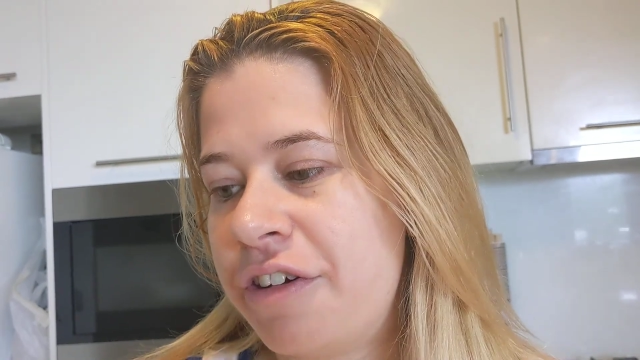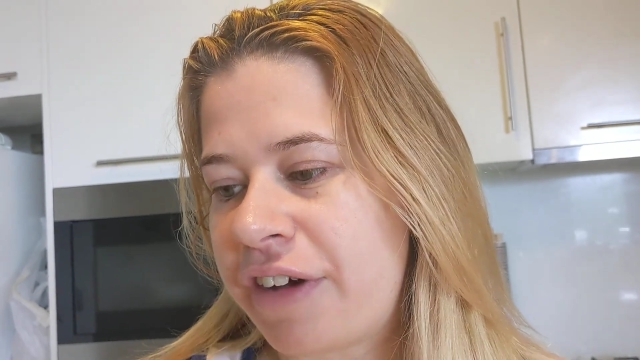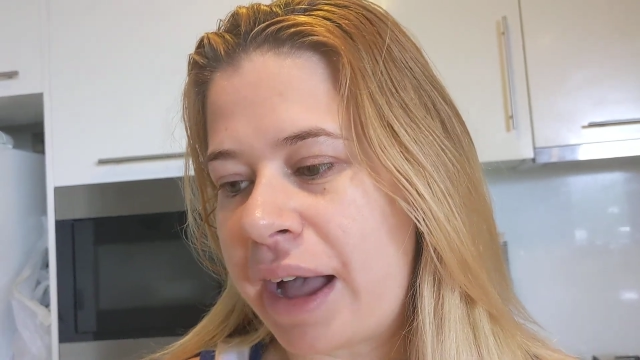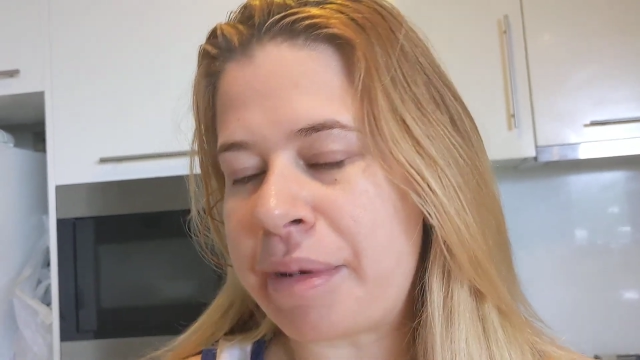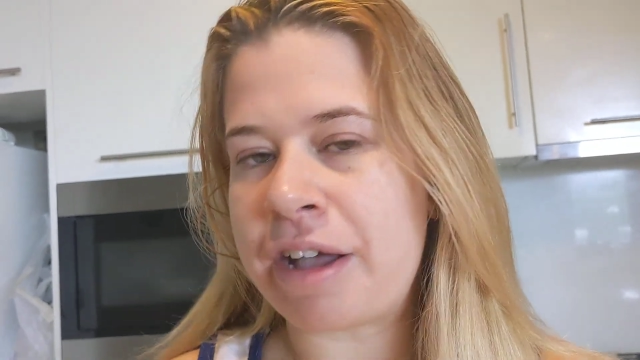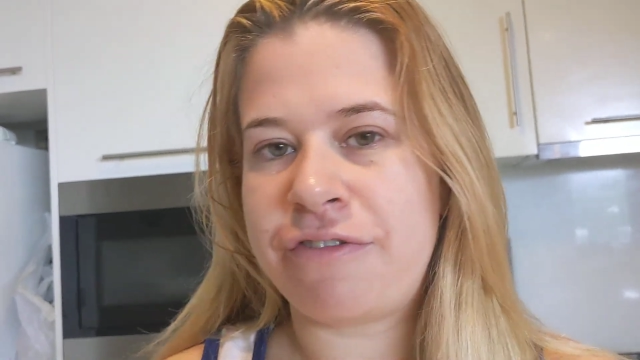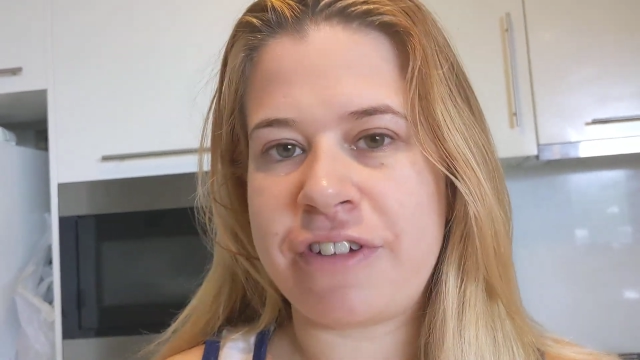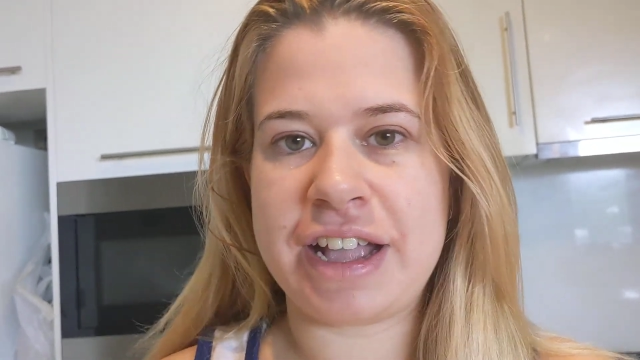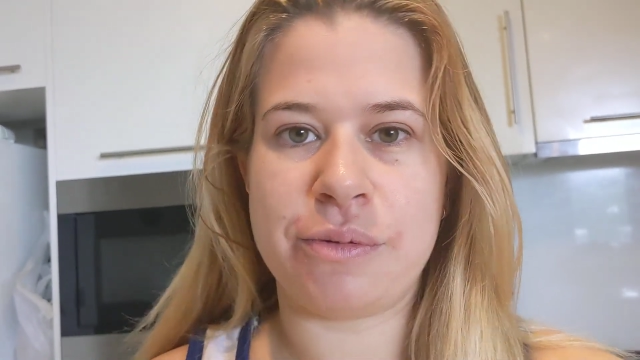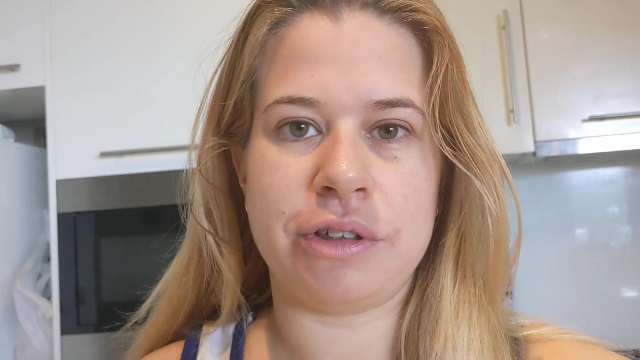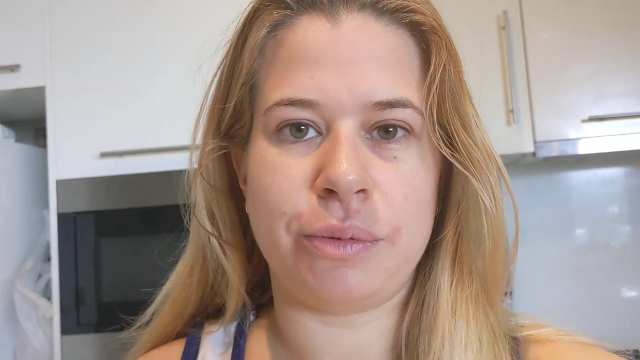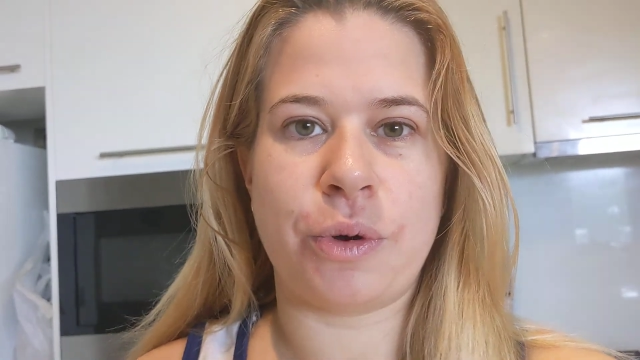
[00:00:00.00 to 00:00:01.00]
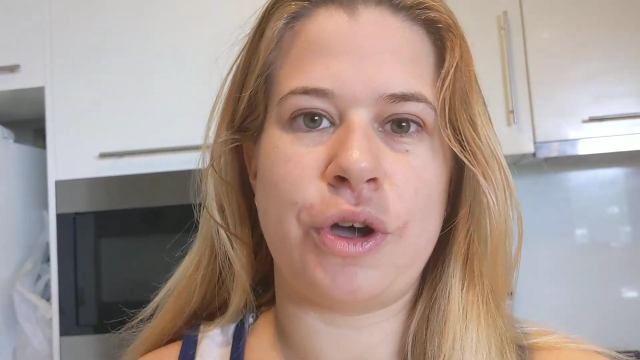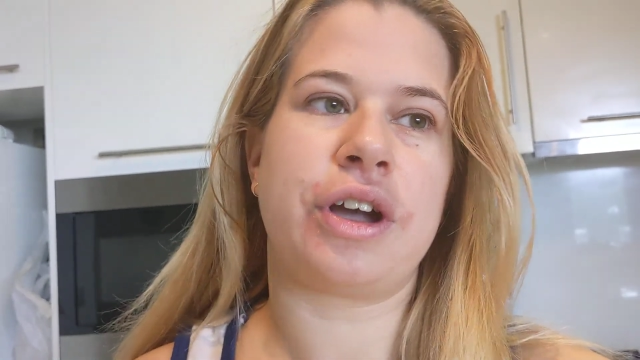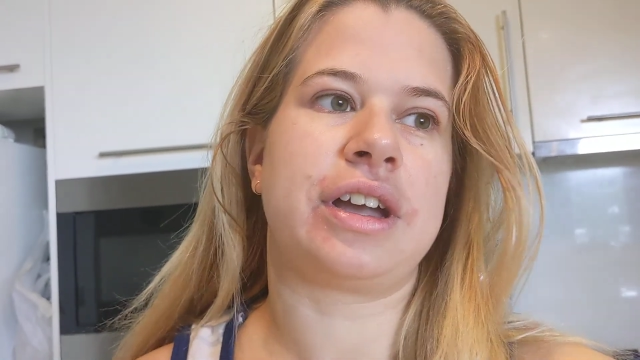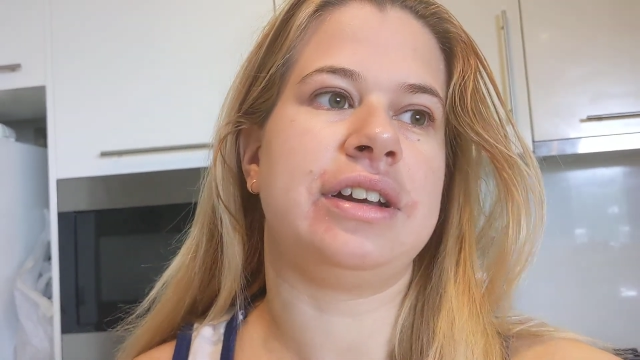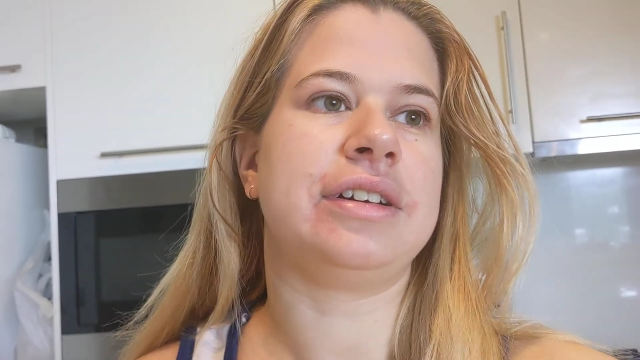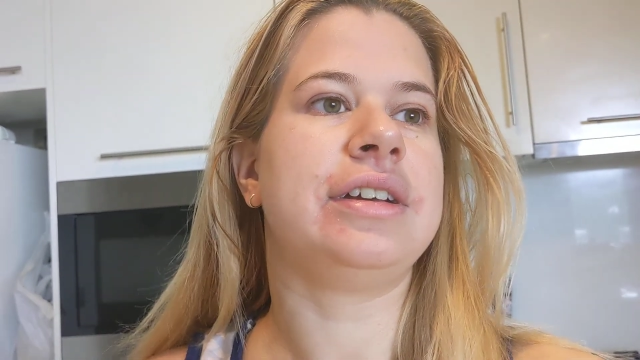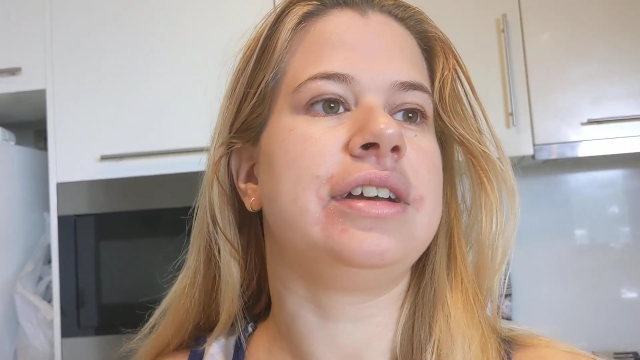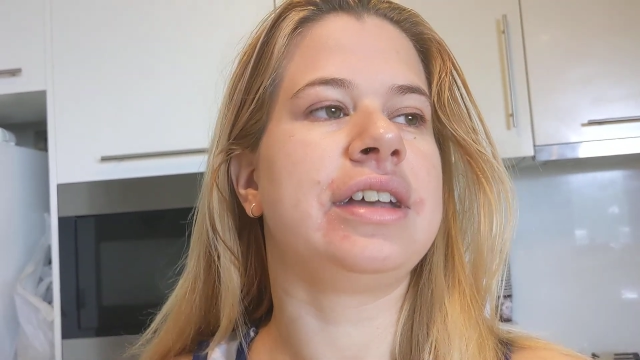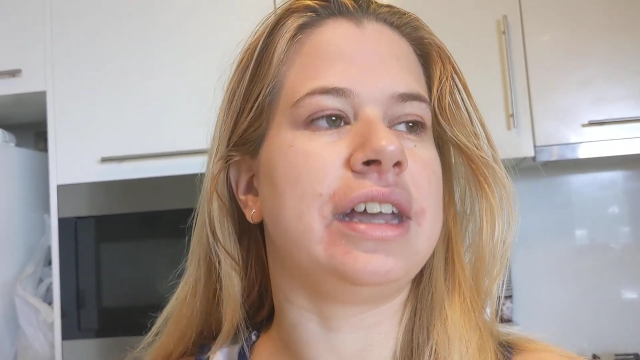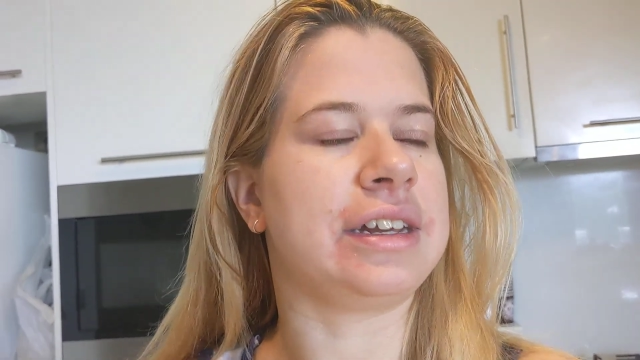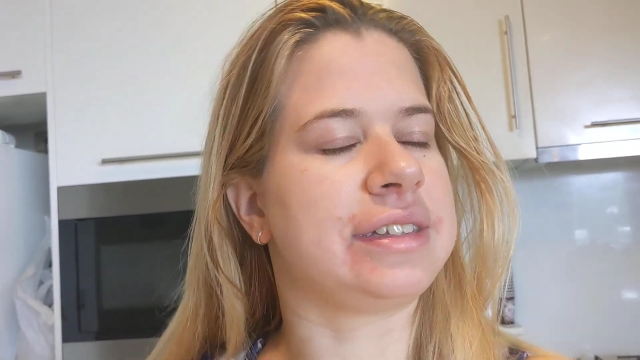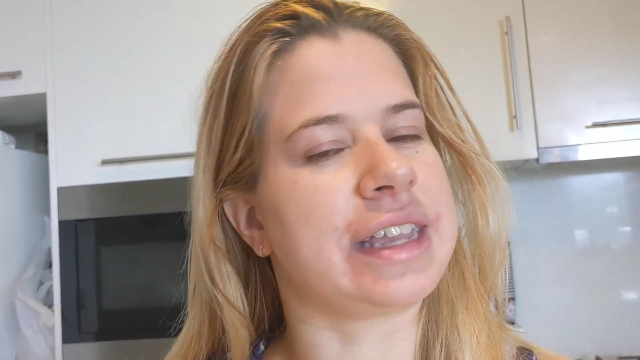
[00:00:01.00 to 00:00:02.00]
find my feet with work and
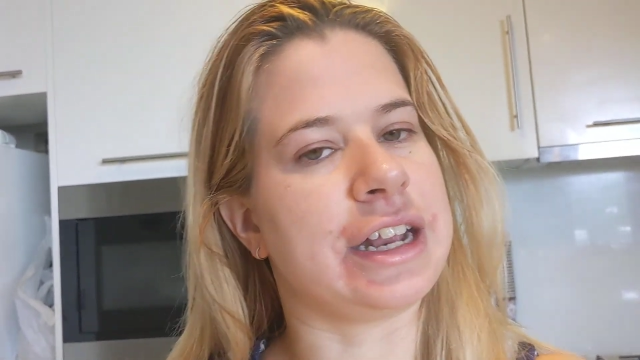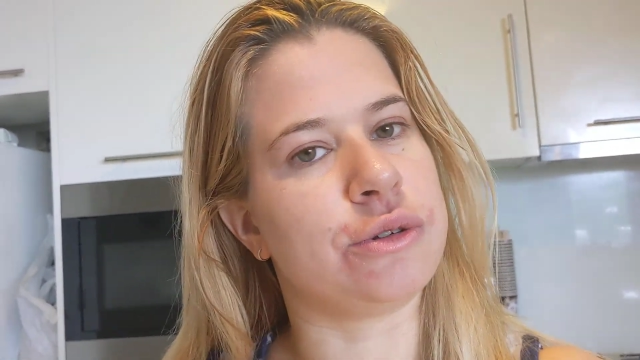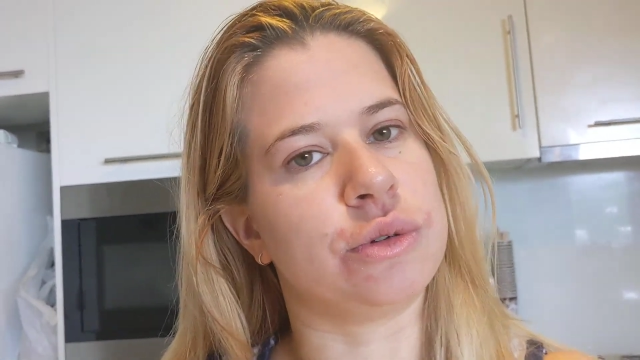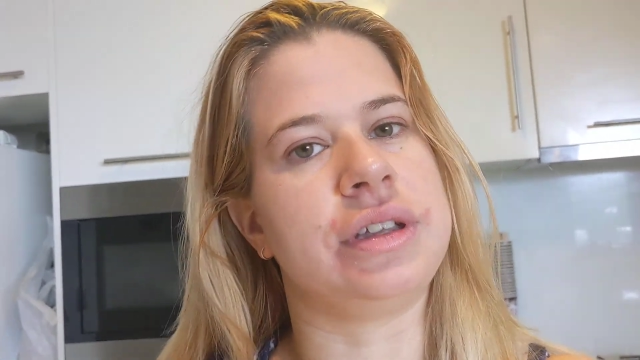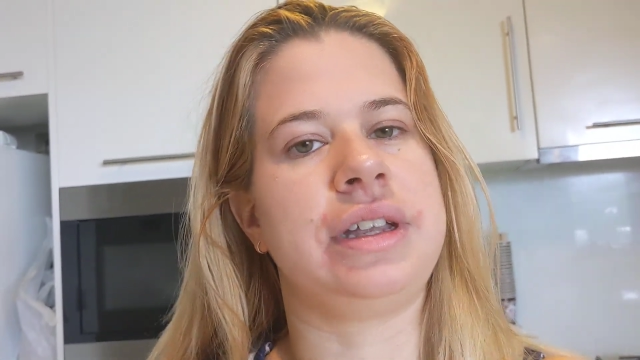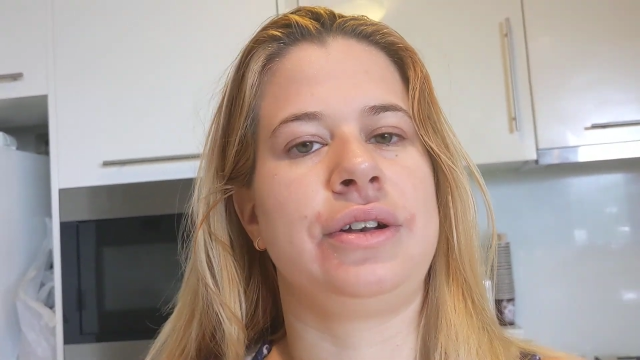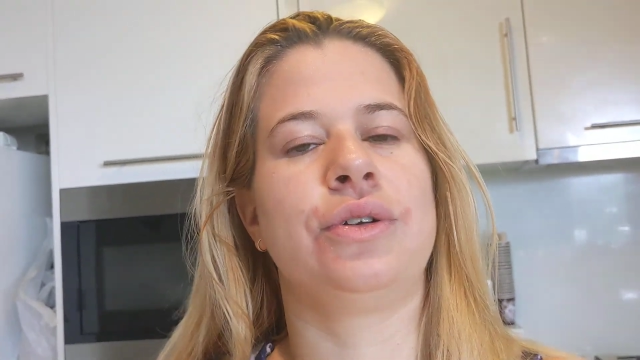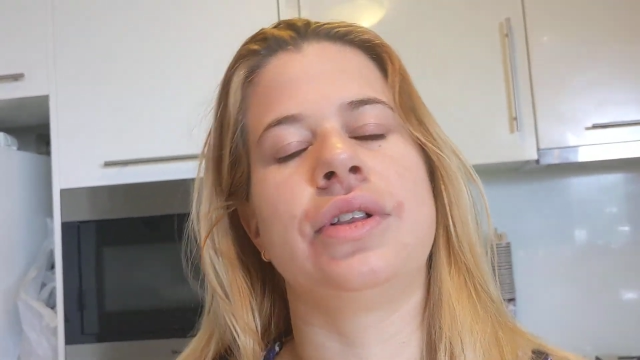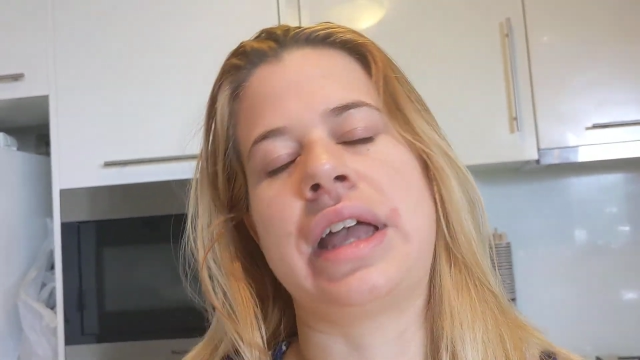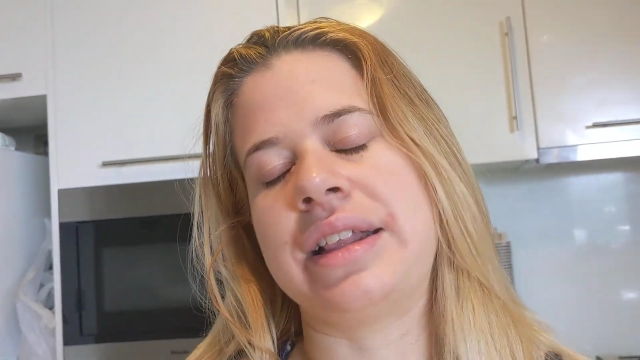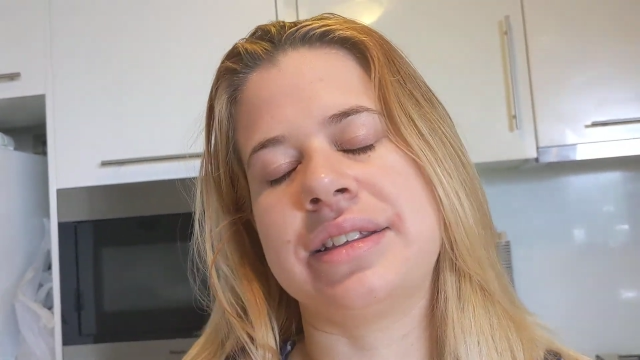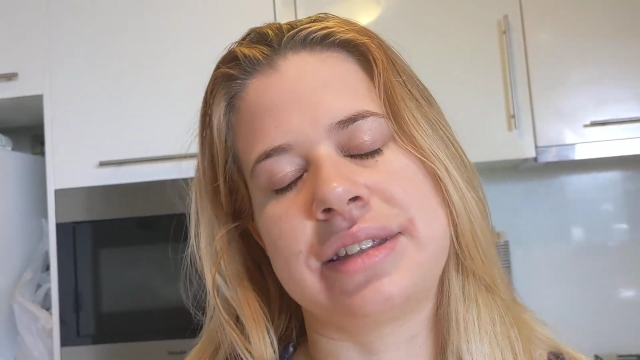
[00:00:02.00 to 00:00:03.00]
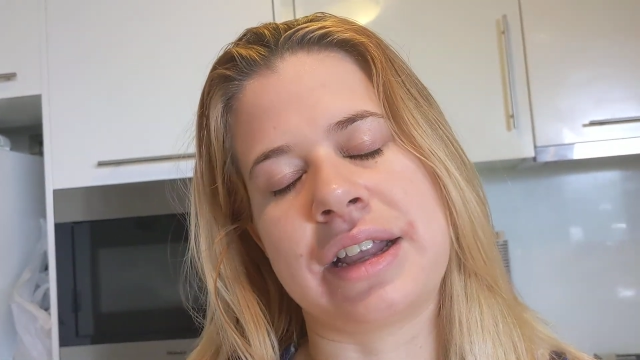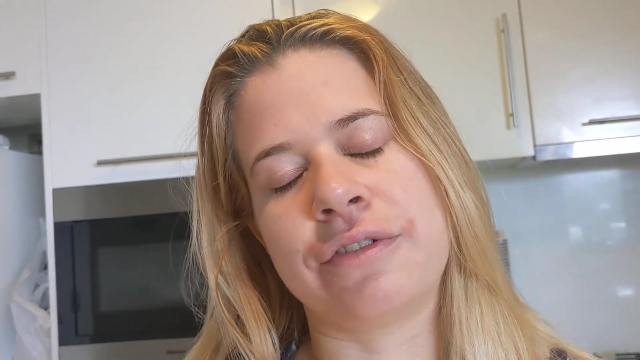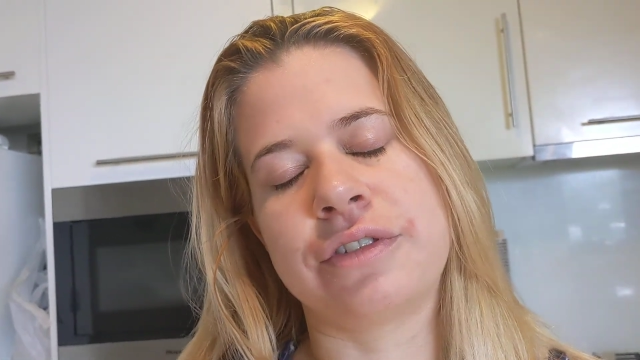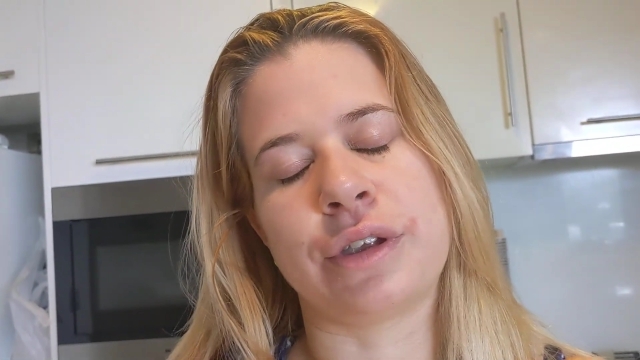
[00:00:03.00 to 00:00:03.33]
get a schedule in and all that stuff.